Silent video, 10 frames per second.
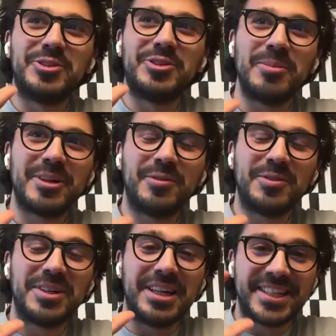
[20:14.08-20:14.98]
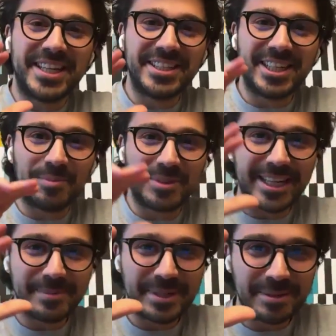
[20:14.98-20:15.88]
in terms of setting
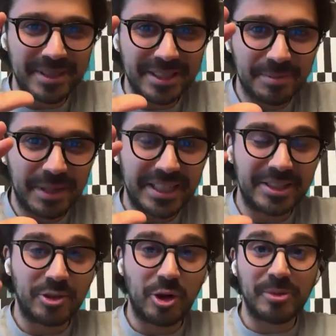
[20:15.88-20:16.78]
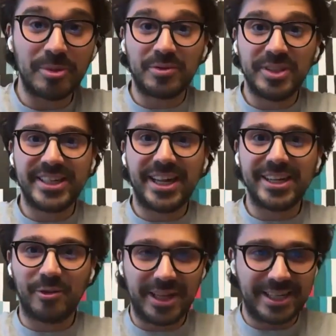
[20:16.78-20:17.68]
up the experiment, but in terms of
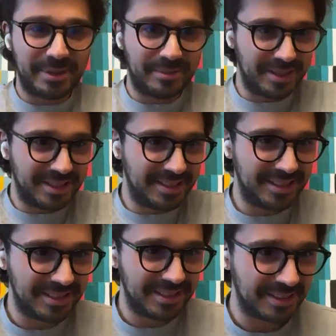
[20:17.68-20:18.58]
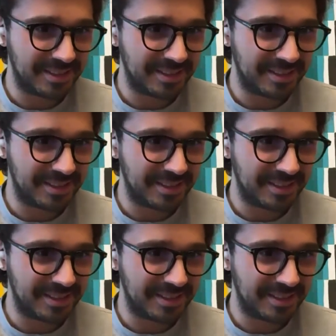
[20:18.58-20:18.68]
result of the experiment?